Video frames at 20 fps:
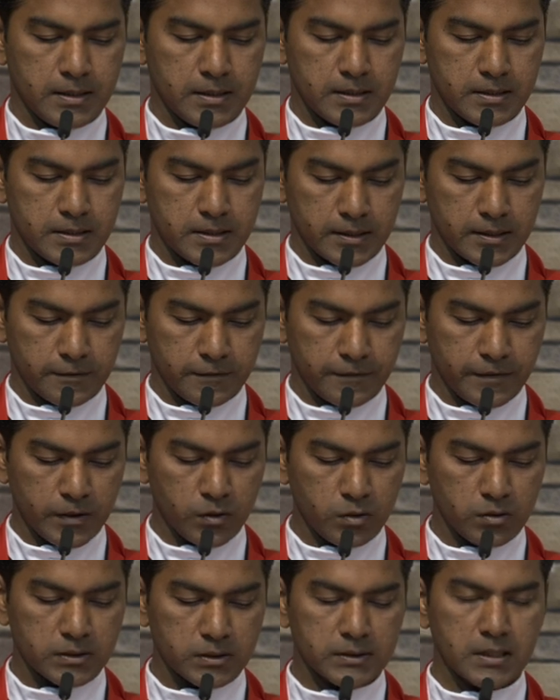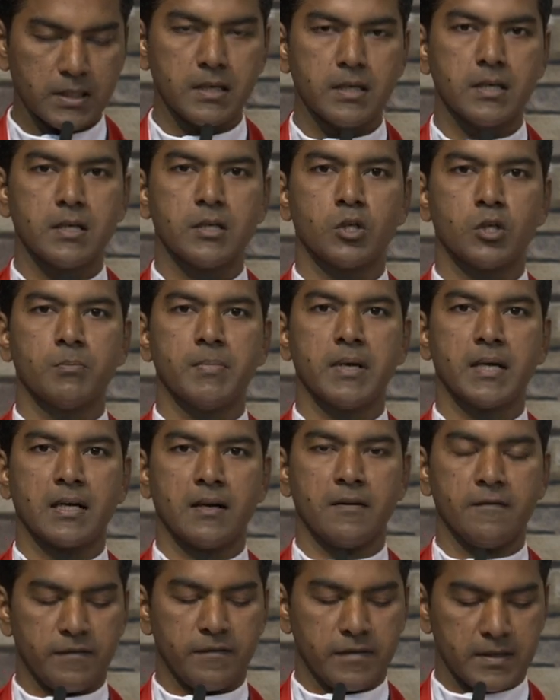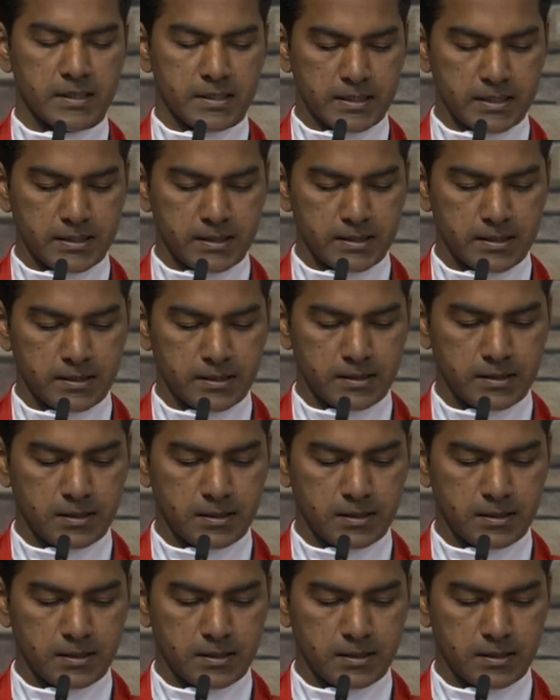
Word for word: She refused to be comforted